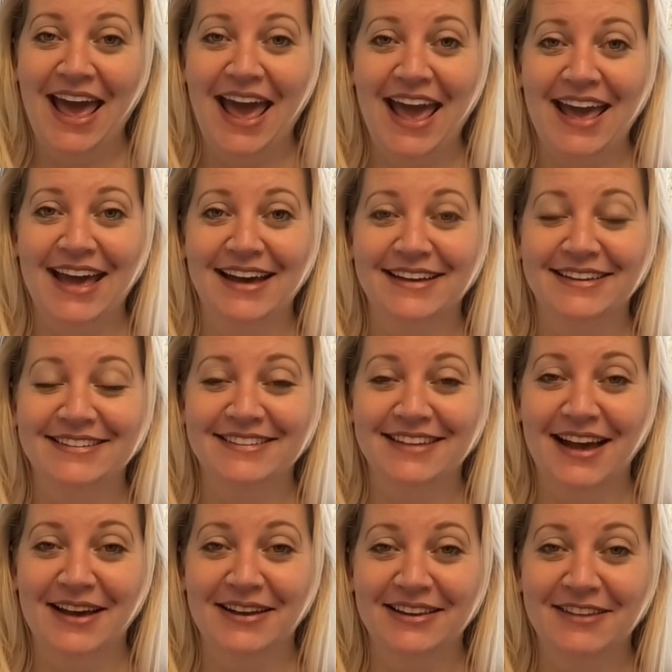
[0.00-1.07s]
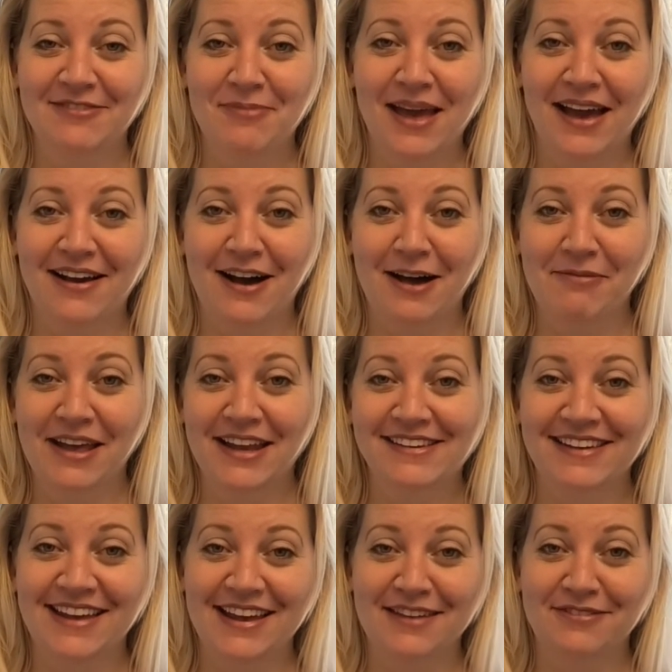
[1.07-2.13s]
and leave me a comment
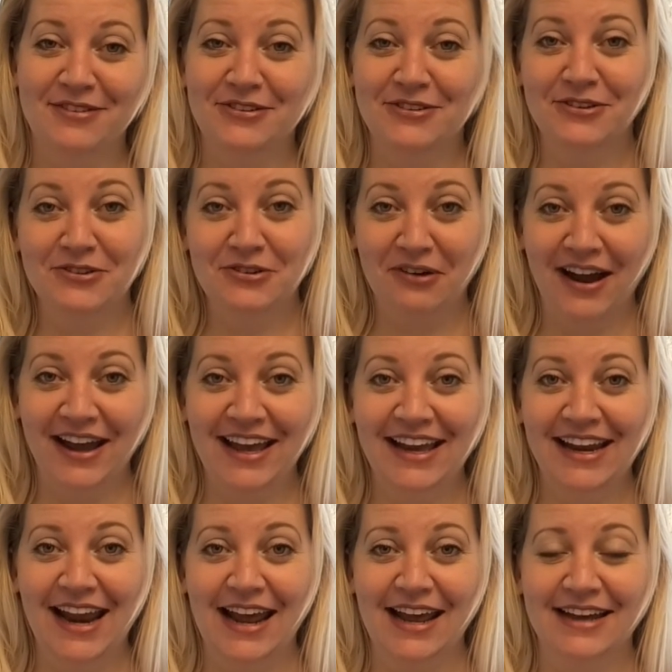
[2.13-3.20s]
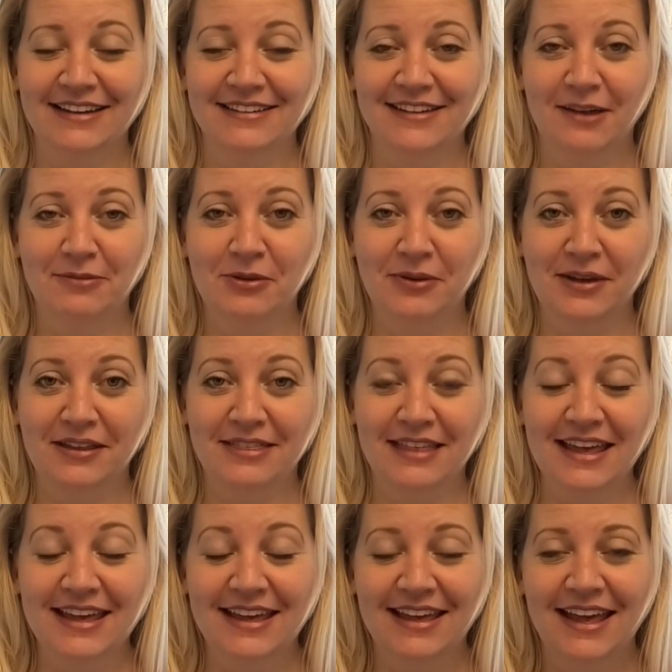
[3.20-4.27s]
if you do try it and tell me what you
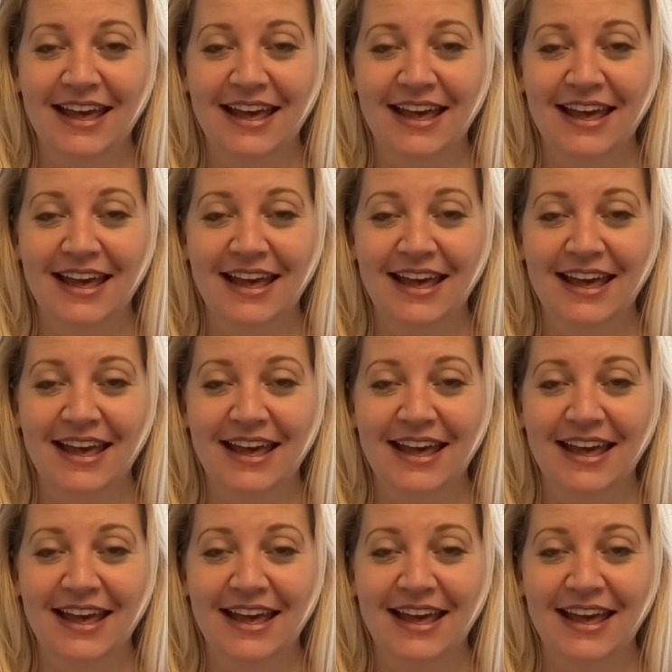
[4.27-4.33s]
think.